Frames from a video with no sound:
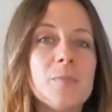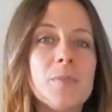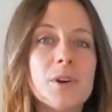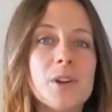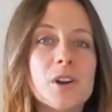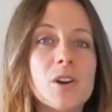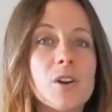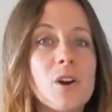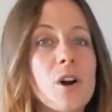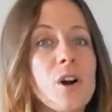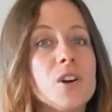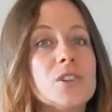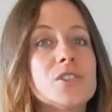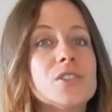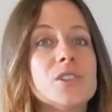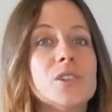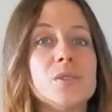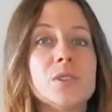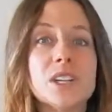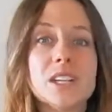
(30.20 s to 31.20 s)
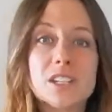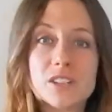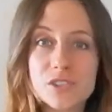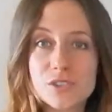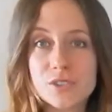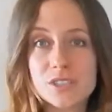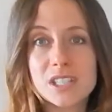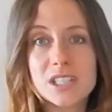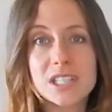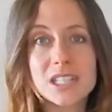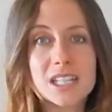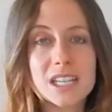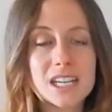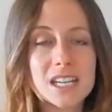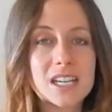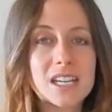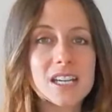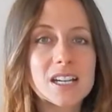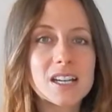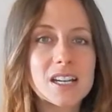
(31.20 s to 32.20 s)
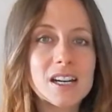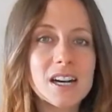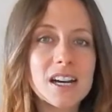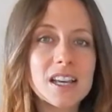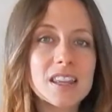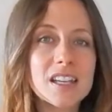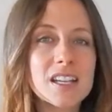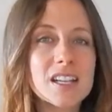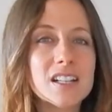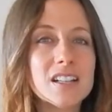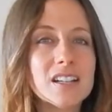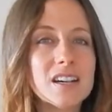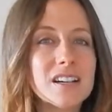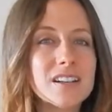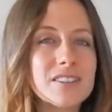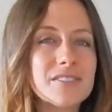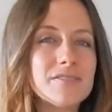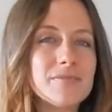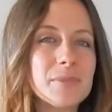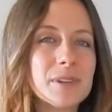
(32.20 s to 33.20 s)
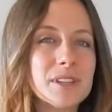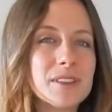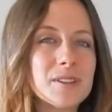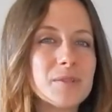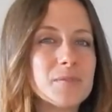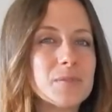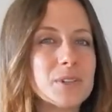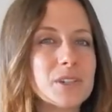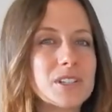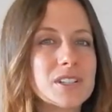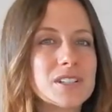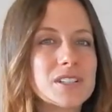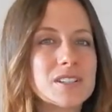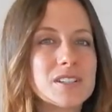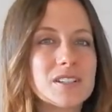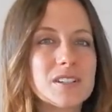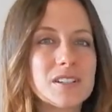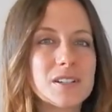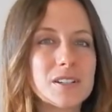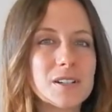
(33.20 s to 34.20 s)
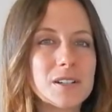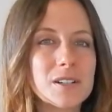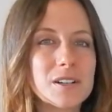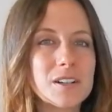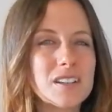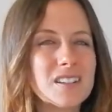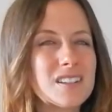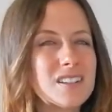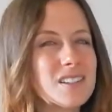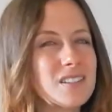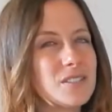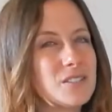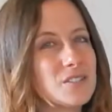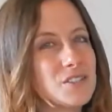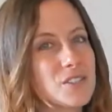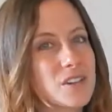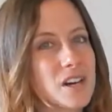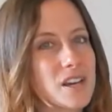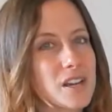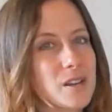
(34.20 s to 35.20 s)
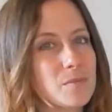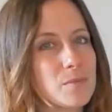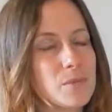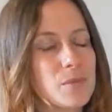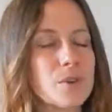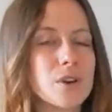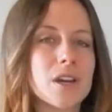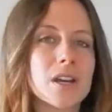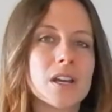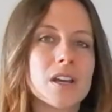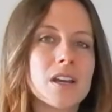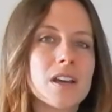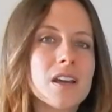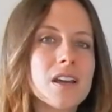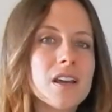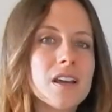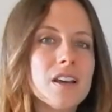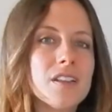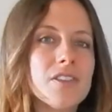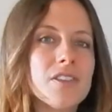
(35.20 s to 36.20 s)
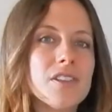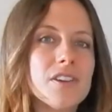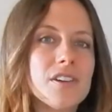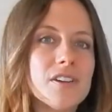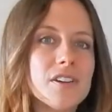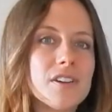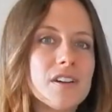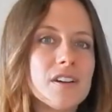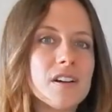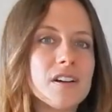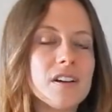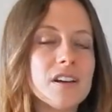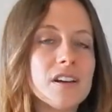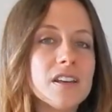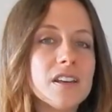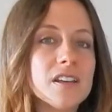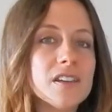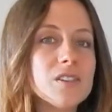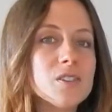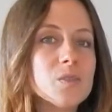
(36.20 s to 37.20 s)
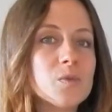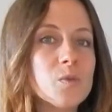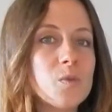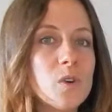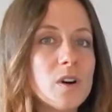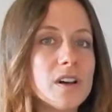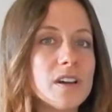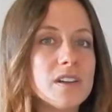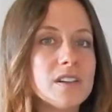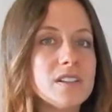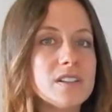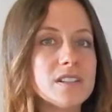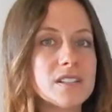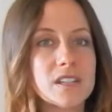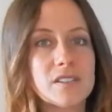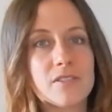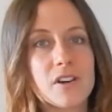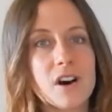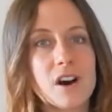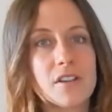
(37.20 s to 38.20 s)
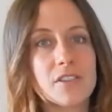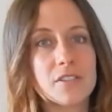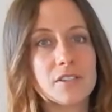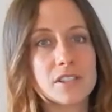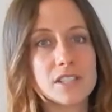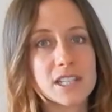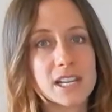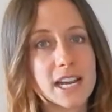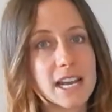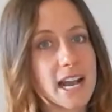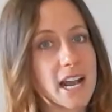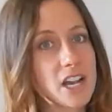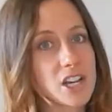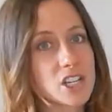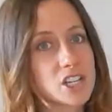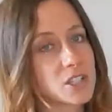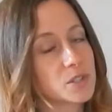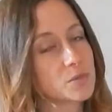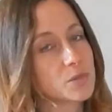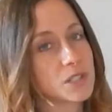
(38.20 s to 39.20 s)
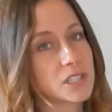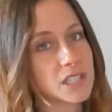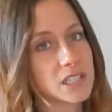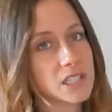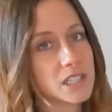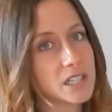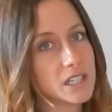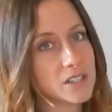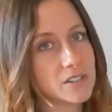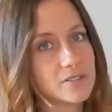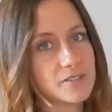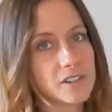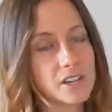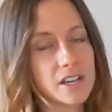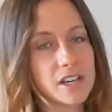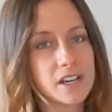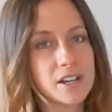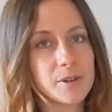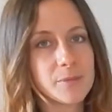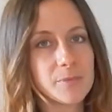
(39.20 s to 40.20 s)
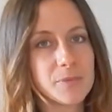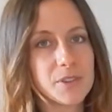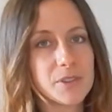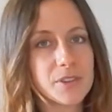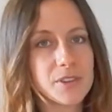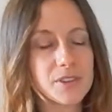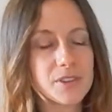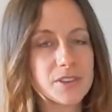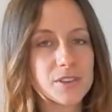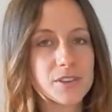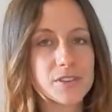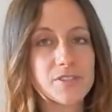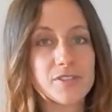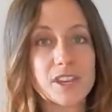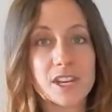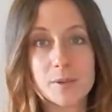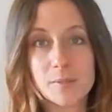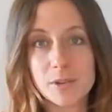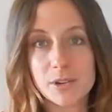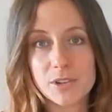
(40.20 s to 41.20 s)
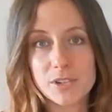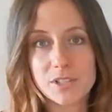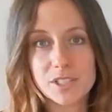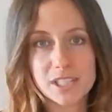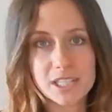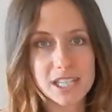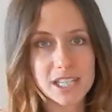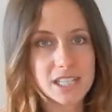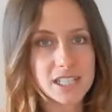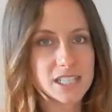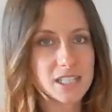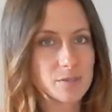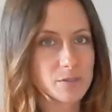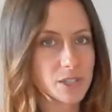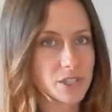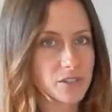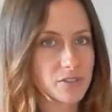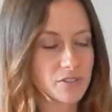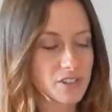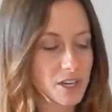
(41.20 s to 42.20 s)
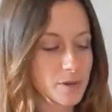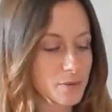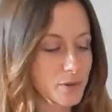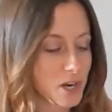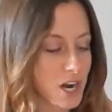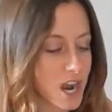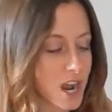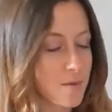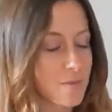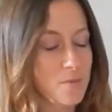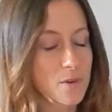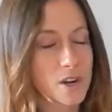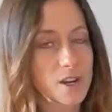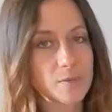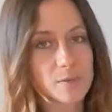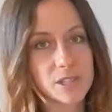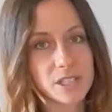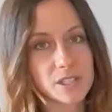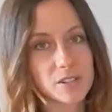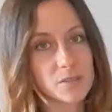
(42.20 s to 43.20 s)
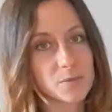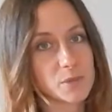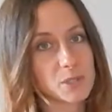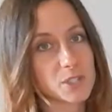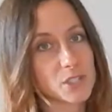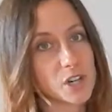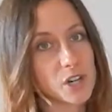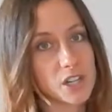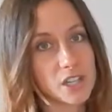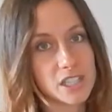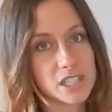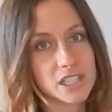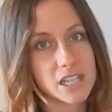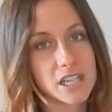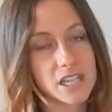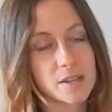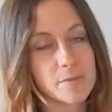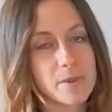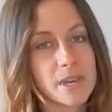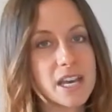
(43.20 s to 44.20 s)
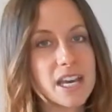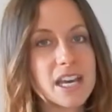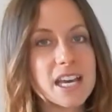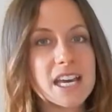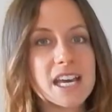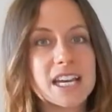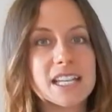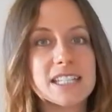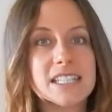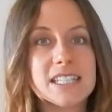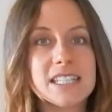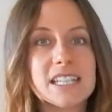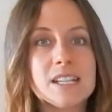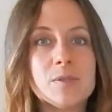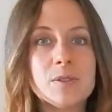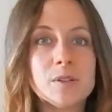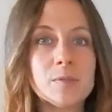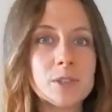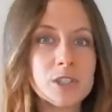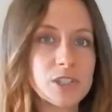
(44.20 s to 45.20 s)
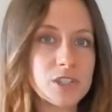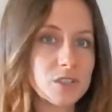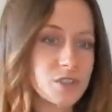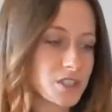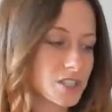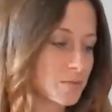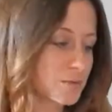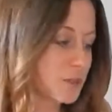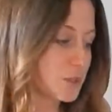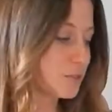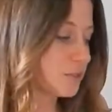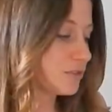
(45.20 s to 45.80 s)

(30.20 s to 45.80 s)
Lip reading: but are also interesting. I think a lot of method books are a little dry and boring. There is one set of authors that I actually really love, the Fabers, Nancy and Randall Faber. I'm recommending their books all the time. And today what I'm going to do is I'm going